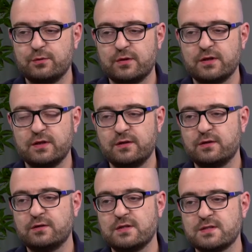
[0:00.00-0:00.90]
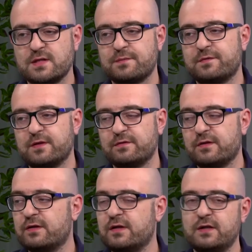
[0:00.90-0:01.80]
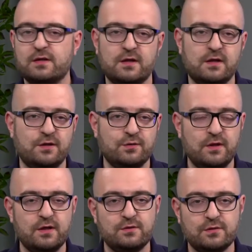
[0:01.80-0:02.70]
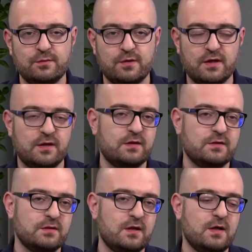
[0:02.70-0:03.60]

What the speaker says: working on is something very unique to the market.